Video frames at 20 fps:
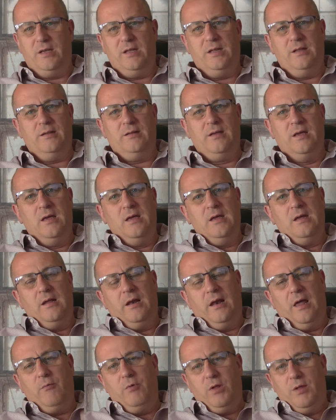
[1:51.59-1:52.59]
In
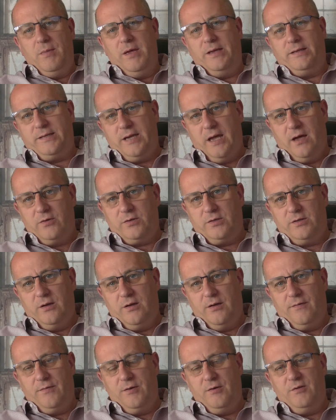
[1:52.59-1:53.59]
like with the MGTOW
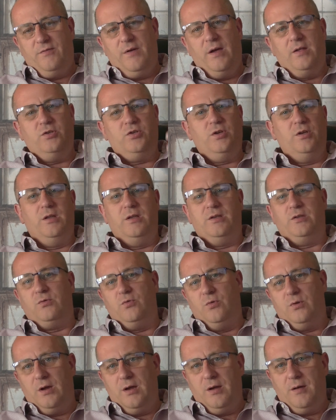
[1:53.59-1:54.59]
stuff, it was Venturing that
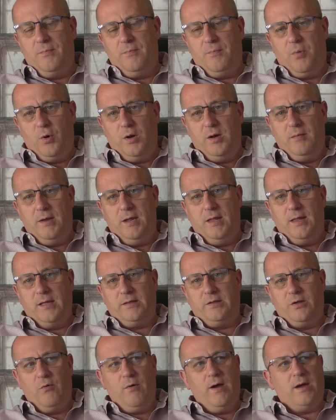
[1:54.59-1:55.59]
sort of pointed me in
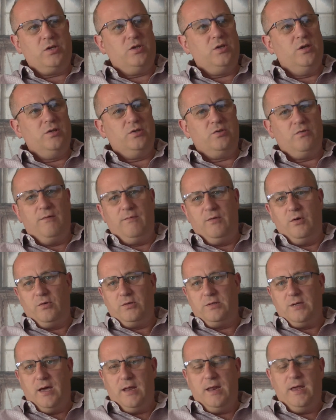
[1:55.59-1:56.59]
that direction. So I've
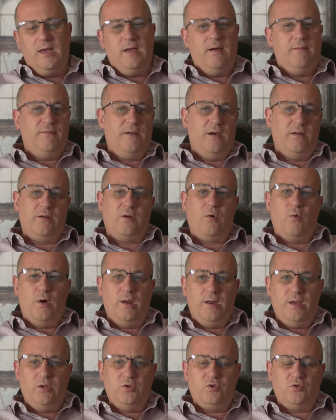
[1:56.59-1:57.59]
looked at it. I found it
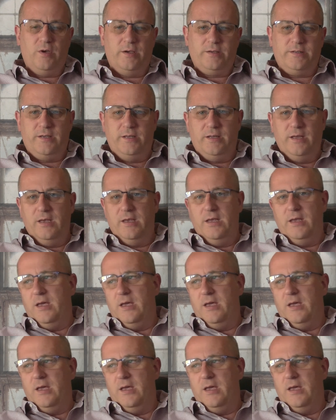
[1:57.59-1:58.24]
quite interesting.